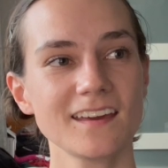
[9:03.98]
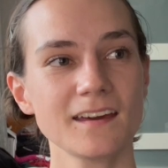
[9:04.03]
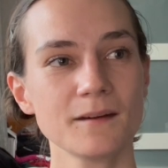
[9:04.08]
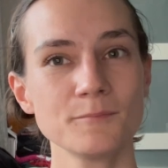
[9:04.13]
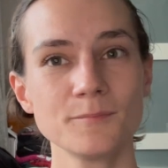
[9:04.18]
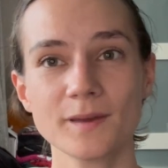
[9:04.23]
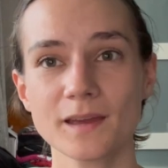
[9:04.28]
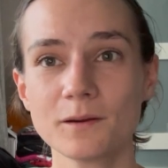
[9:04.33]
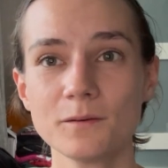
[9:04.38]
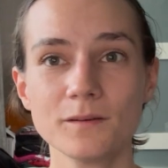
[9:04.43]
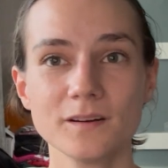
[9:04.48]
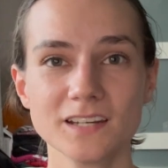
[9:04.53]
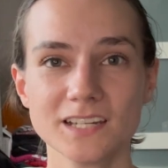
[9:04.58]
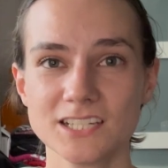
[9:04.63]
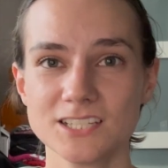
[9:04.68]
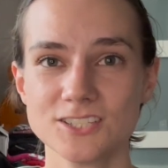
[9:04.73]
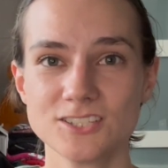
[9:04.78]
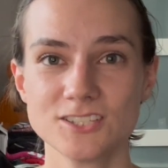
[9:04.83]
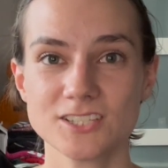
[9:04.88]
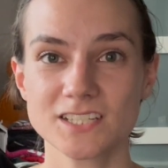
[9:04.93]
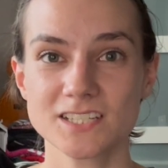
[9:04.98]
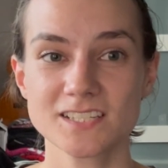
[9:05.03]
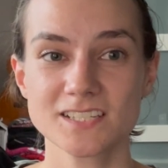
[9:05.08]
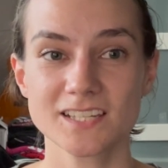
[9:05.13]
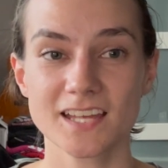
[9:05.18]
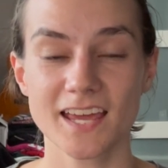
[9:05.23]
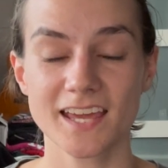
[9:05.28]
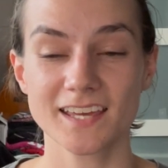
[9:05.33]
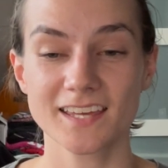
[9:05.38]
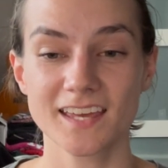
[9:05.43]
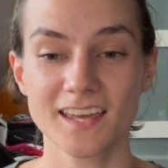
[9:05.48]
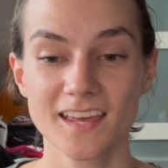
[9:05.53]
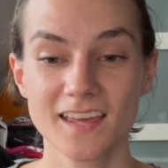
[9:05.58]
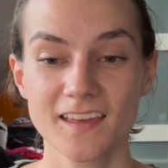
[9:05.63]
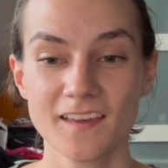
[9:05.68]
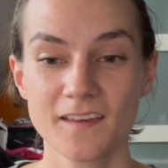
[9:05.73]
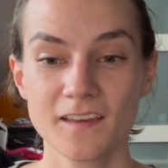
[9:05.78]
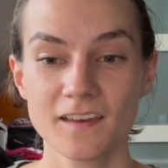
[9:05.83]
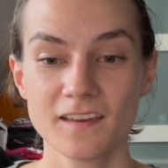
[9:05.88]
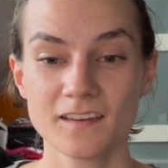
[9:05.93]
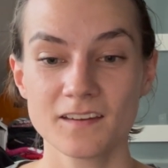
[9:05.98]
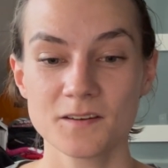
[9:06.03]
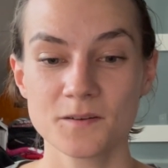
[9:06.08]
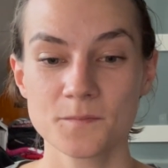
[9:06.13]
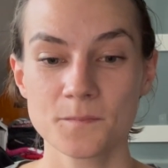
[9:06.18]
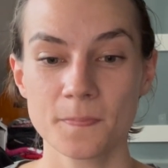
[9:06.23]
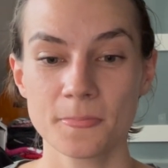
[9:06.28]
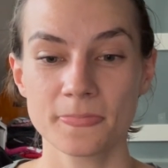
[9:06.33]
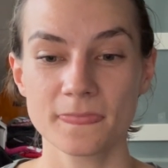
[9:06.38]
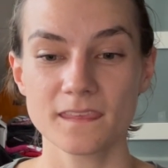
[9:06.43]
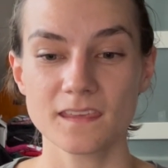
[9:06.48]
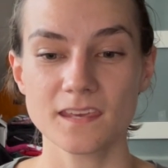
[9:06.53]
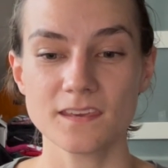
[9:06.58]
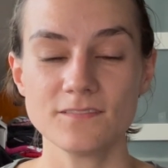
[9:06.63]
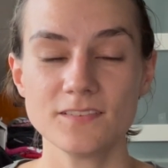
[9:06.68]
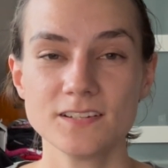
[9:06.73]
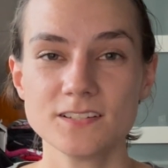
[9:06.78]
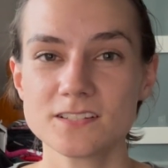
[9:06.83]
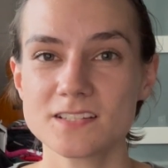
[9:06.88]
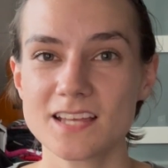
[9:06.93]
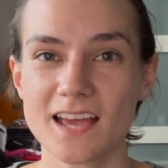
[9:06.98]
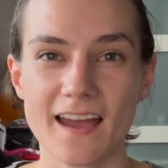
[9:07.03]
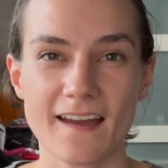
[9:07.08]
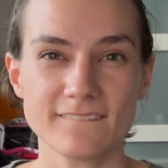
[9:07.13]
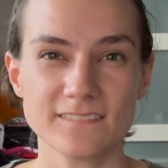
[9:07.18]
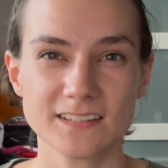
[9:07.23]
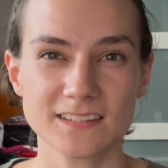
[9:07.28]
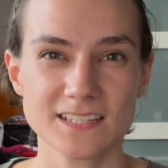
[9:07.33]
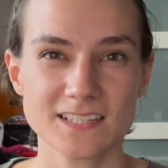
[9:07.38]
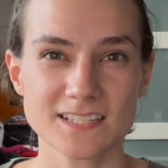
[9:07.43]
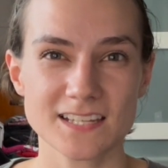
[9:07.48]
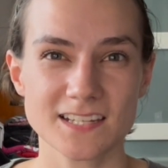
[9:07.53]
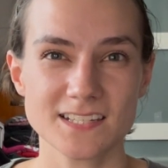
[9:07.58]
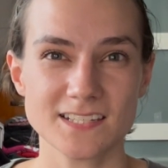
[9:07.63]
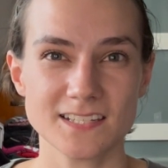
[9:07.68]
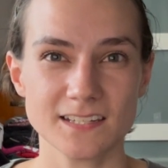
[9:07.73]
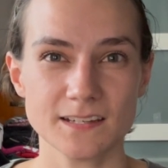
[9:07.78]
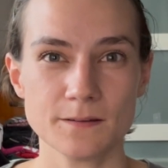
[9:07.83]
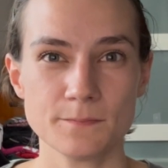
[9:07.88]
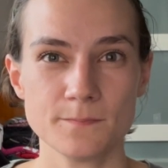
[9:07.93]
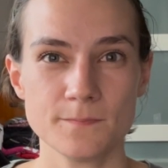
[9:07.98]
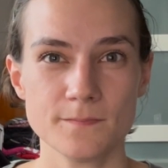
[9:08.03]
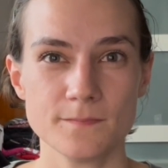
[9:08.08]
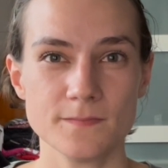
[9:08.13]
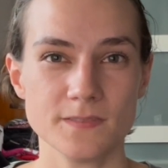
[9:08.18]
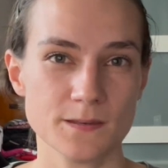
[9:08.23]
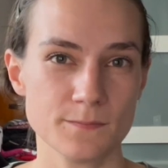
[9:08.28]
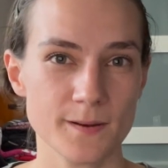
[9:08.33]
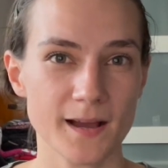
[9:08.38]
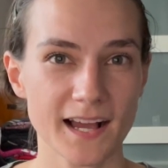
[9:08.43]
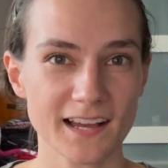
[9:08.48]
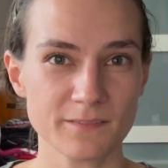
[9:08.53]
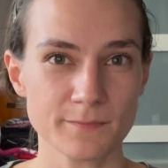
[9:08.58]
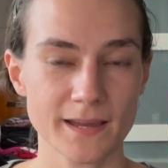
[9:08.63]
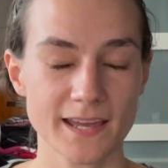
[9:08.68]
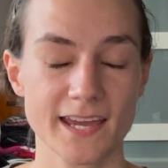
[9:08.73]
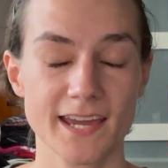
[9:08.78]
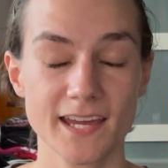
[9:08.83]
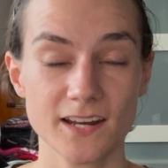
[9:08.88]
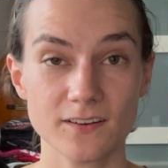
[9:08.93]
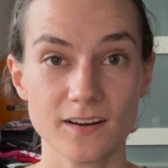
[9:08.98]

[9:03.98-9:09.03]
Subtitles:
a big one is just even just having this idea in the back of my head,